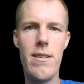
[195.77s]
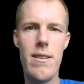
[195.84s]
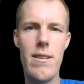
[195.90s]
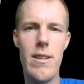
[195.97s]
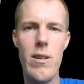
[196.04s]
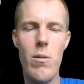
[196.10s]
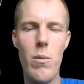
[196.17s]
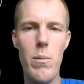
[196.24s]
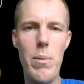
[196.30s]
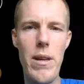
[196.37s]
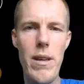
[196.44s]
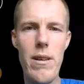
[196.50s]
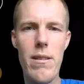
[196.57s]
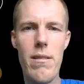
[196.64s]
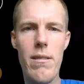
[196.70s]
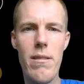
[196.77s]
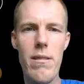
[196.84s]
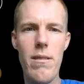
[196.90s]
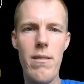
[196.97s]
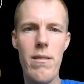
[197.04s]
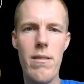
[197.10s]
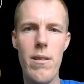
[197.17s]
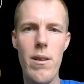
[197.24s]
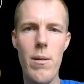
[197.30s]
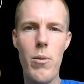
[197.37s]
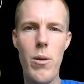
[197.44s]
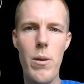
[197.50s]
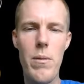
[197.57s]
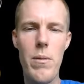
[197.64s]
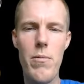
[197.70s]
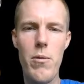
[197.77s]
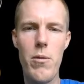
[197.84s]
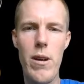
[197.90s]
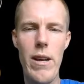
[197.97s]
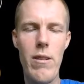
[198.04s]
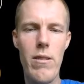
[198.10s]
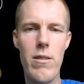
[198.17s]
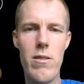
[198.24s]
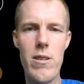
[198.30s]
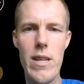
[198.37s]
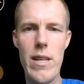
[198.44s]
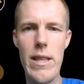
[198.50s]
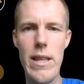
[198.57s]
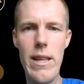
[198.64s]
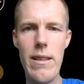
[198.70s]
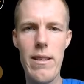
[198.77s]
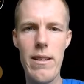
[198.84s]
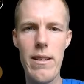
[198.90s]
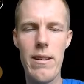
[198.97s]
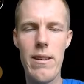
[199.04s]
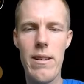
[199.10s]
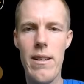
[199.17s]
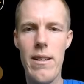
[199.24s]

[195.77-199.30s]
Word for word: you know, we pay a premium for. I don't understand that thing.